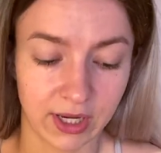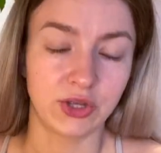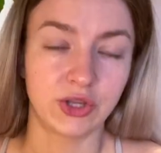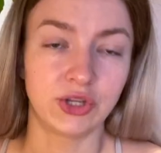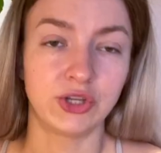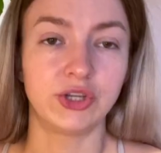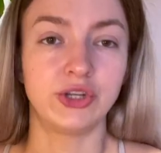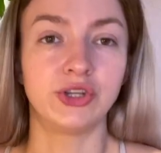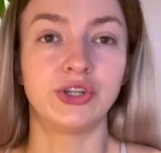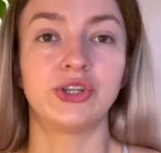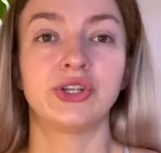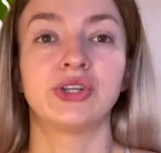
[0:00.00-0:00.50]

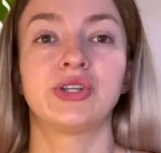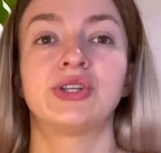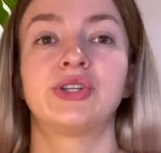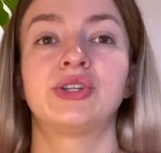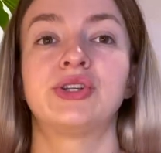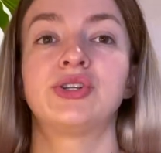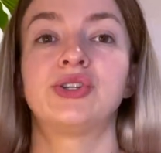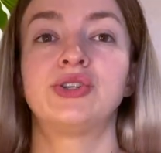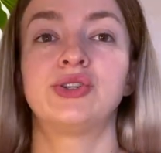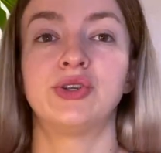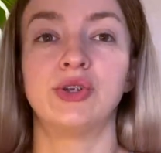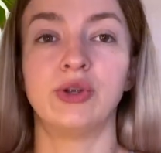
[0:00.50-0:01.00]
And you
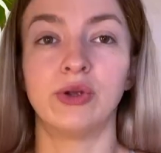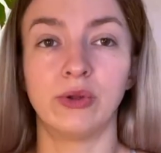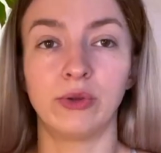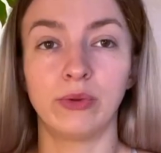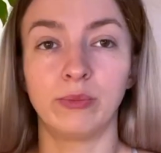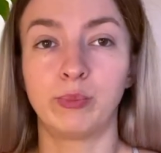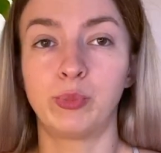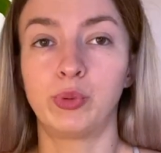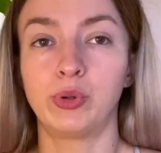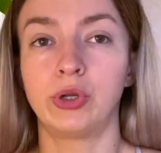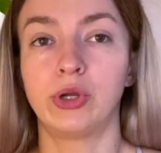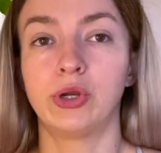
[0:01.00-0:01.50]
just
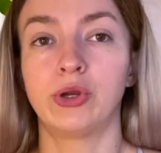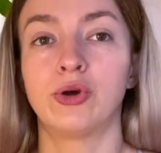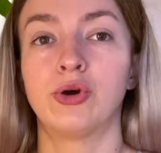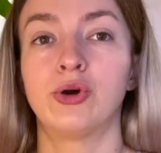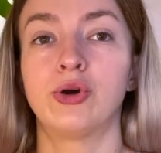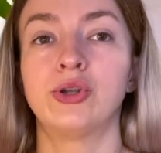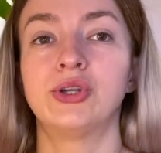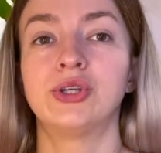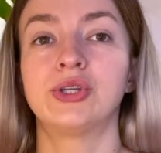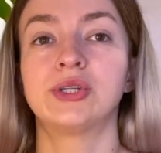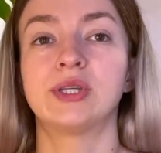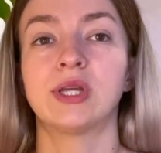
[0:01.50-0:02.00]
put it
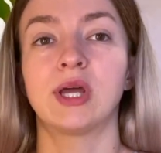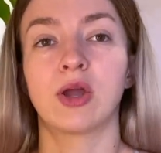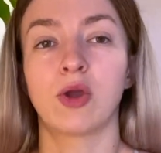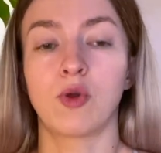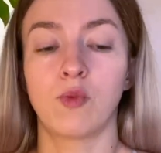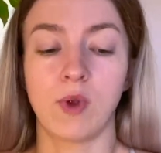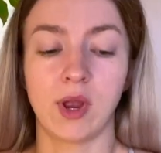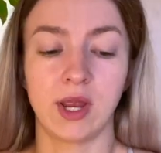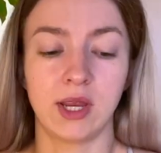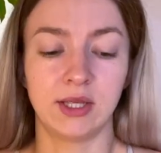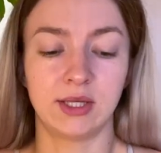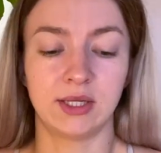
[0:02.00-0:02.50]
on just like a
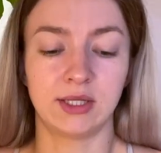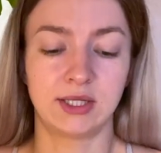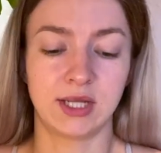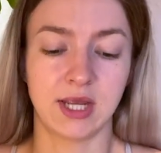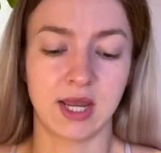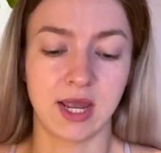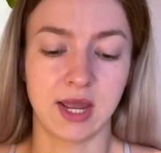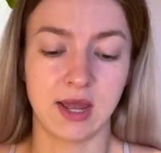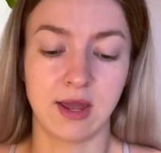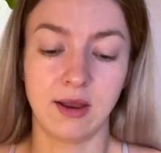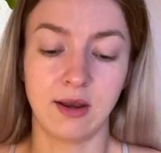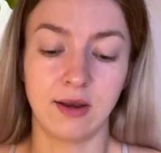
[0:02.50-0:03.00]
regular
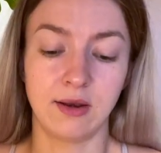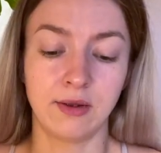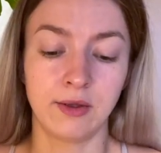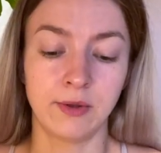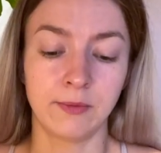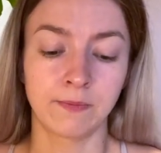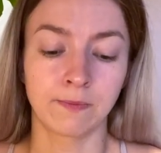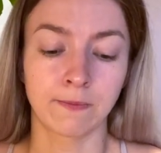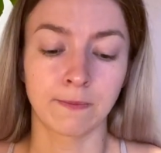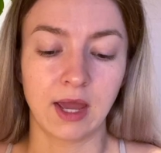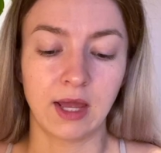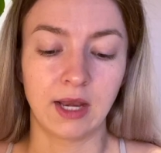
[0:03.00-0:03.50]
tan,
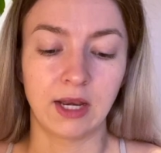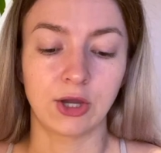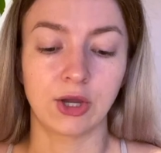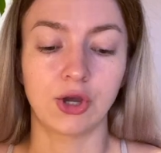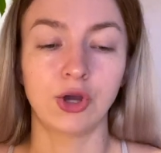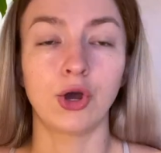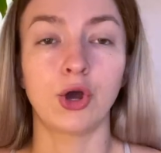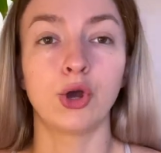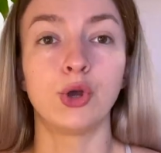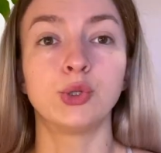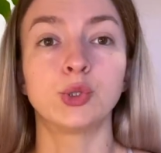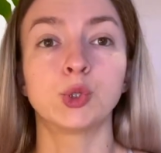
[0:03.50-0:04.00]
and it
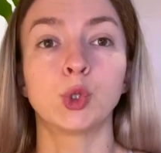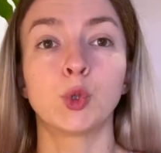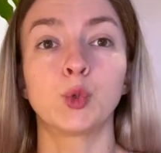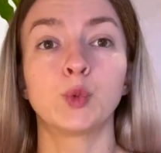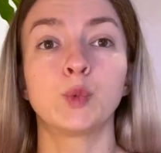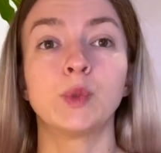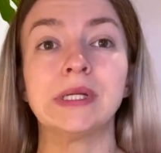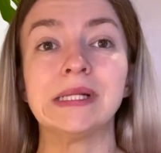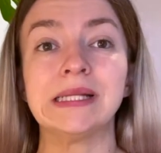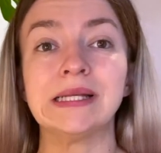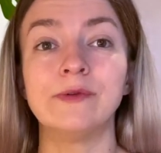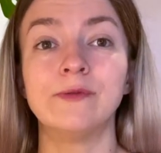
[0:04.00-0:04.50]
goes on
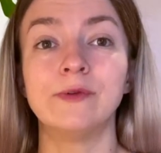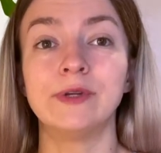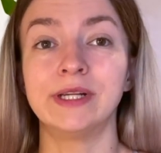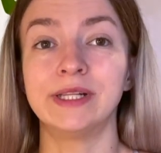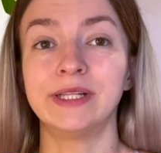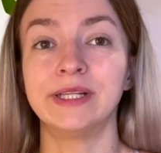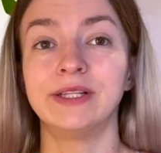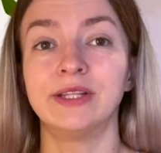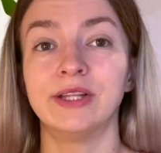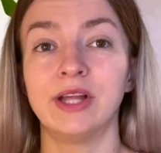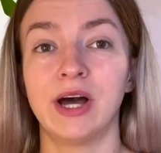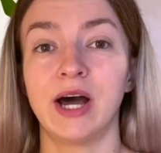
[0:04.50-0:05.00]
really,
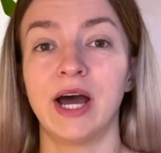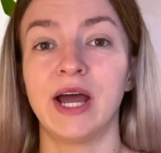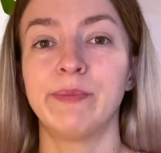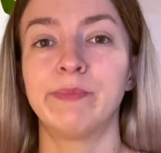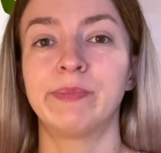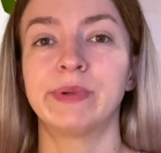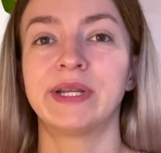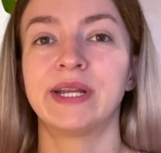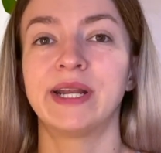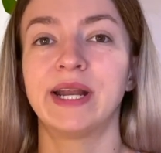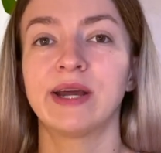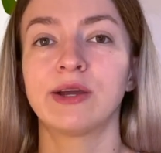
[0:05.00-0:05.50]
really light,
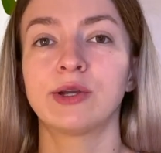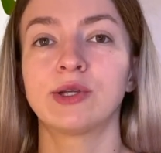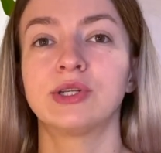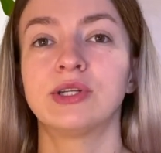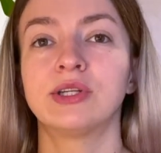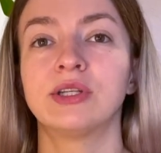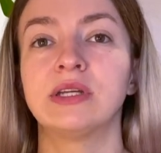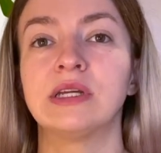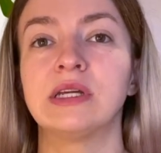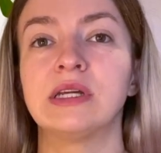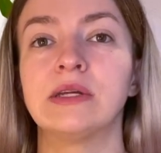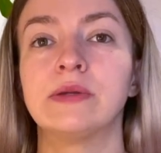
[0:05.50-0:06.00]
but it
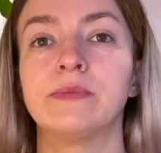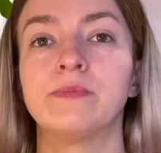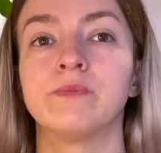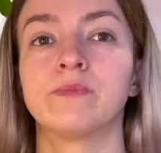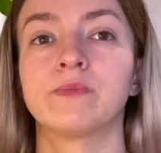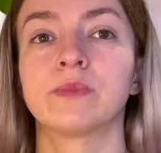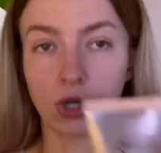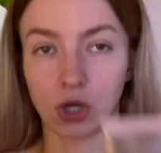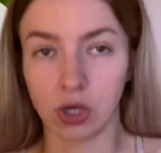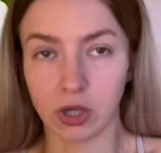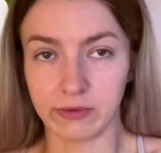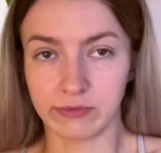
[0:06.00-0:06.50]
actually
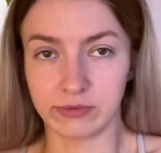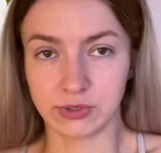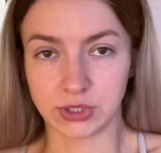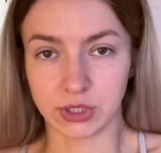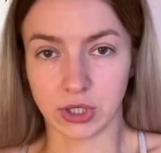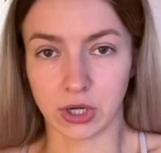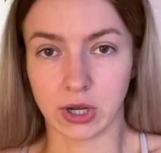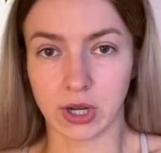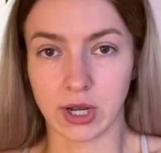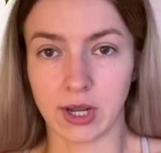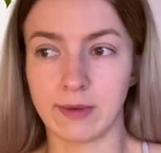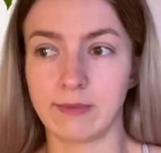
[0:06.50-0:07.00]
over
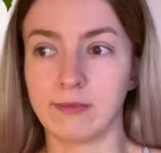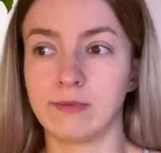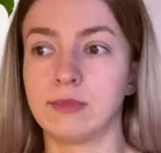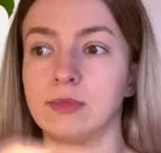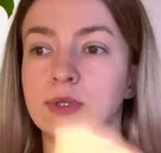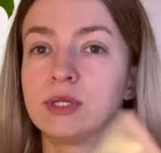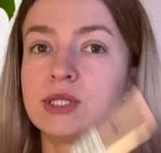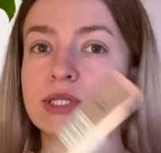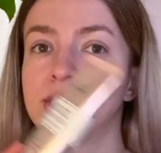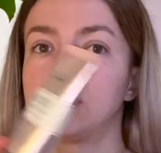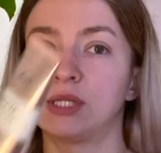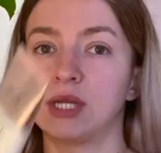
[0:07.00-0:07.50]
time
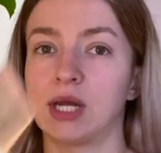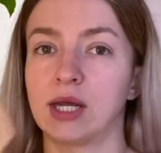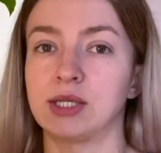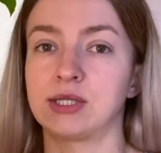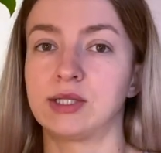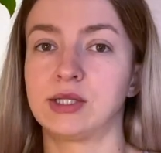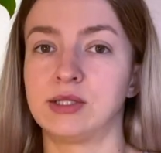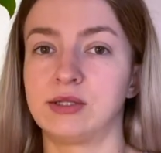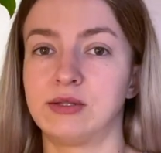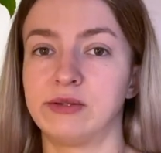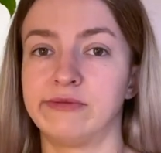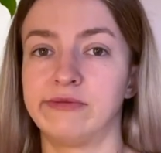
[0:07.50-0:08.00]
starts
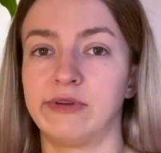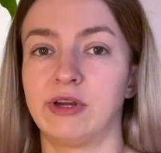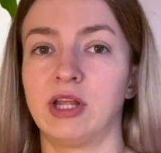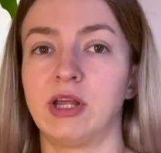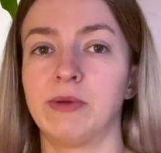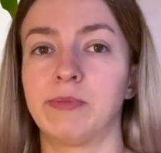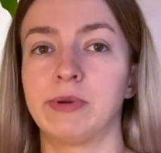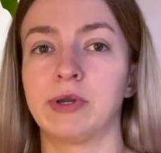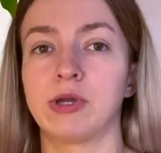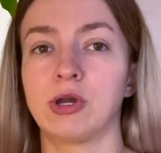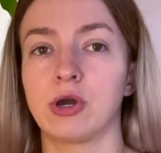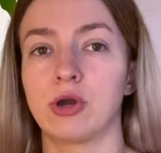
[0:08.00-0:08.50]
to
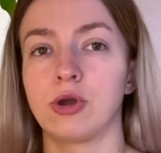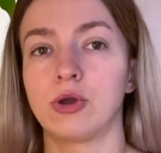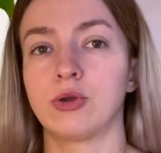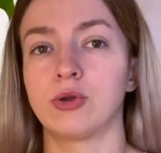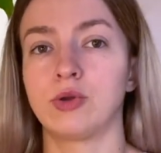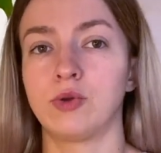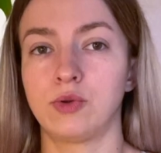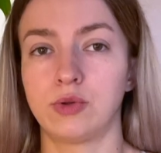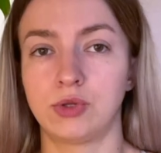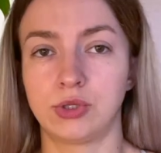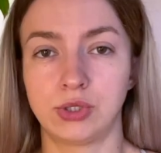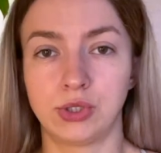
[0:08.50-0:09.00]
develop and go
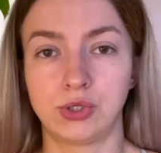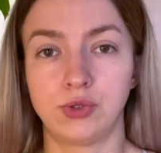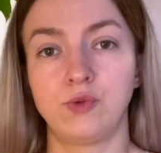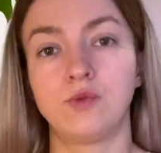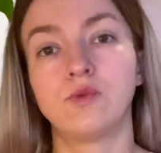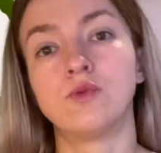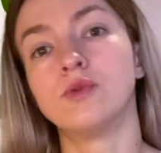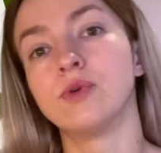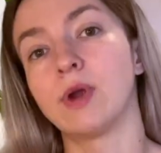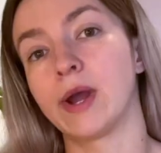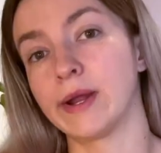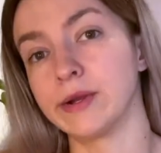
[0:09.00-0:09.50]

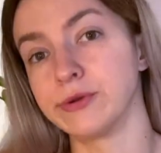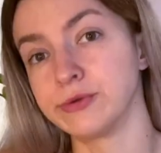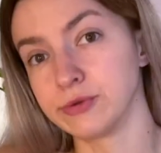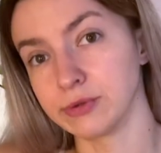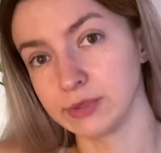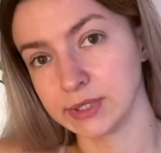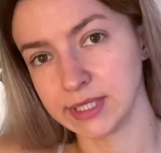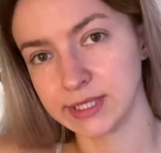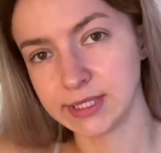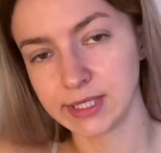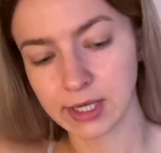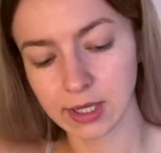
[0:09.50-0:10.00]

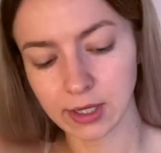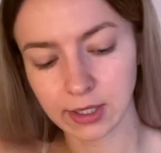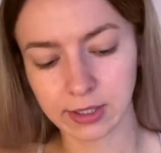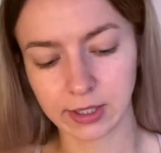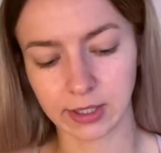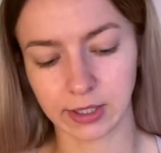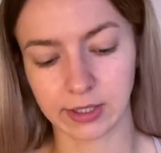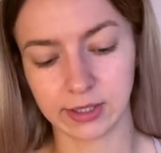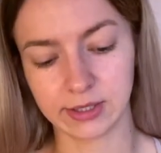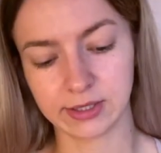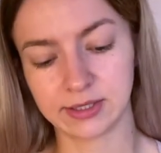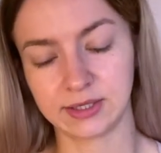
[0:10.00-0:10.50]
gradually
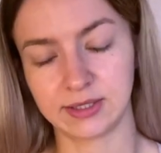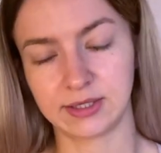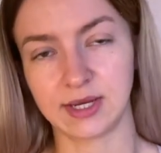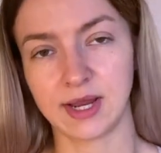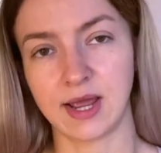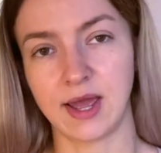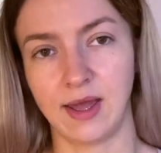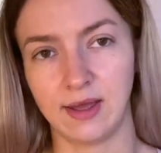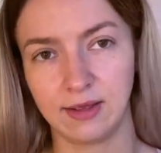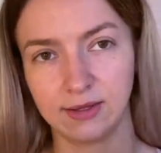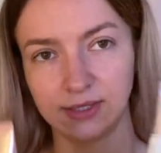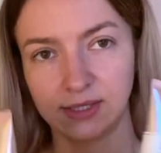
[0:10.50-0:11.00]
darker,
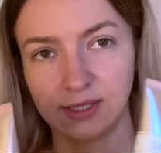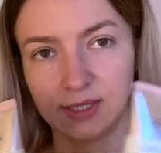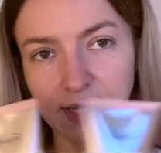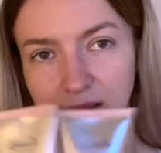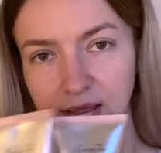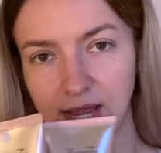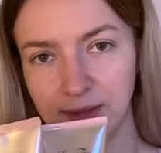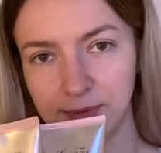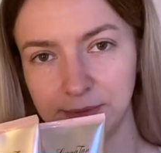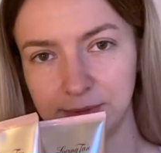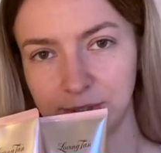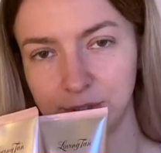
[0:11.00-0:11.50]
as the
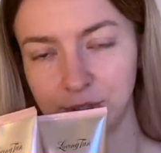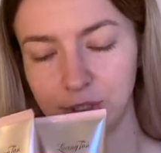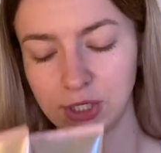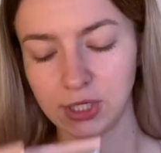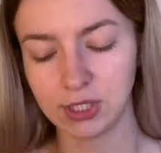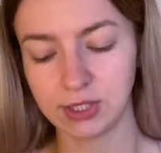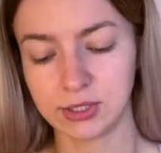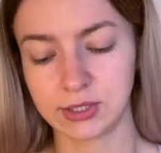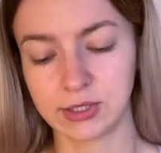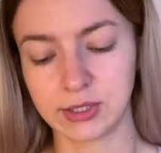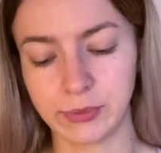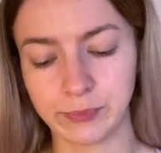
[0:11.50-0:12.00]
name
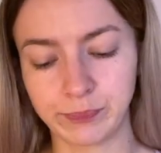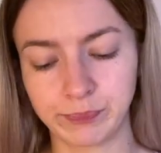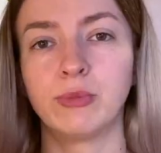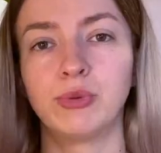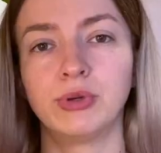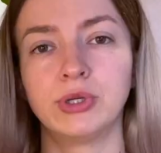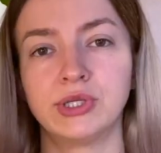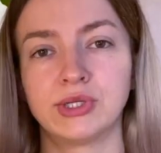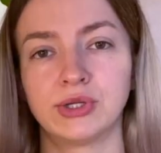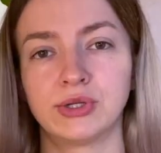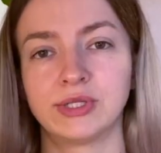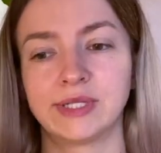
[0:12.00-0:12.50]
suggests. Put
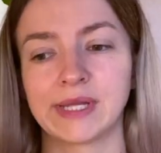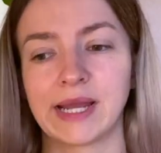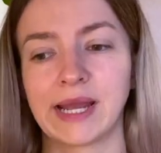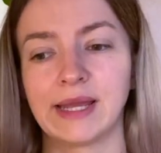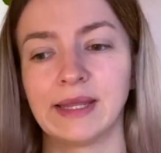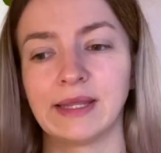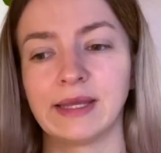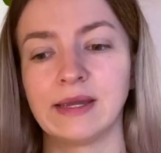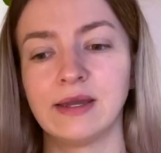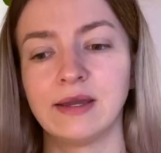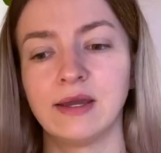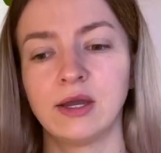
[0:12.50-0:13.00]
this on
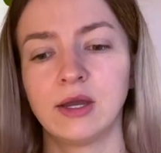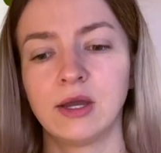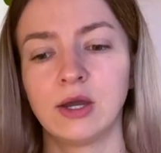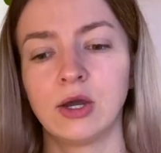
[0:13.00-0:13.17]
daily.